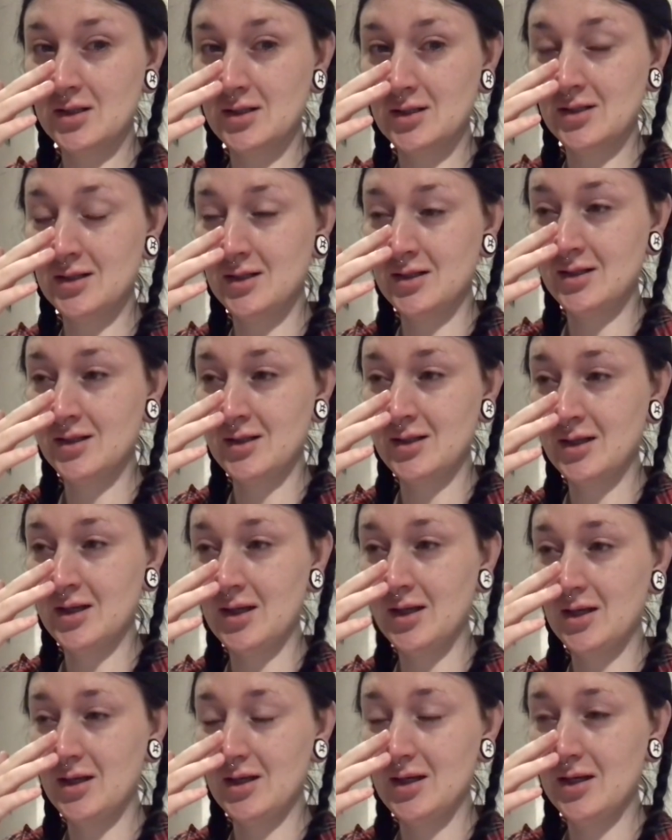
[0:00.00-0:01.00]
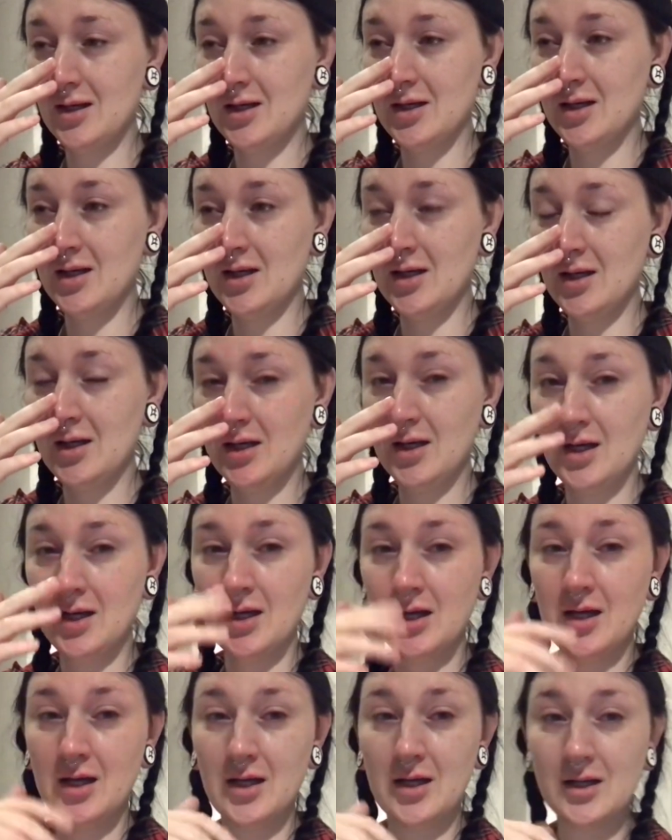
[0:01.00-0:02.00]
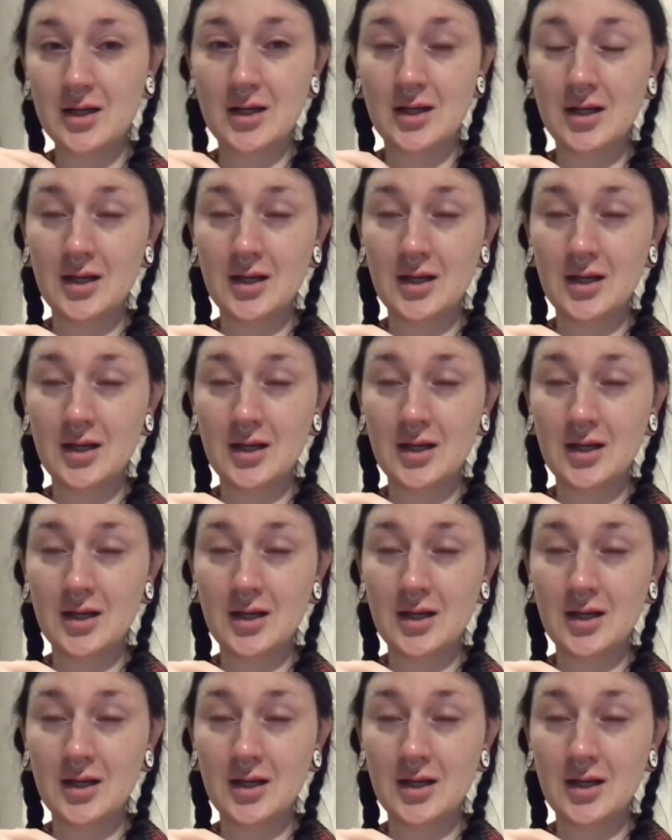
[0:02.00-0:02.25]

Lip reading: (no one is talking)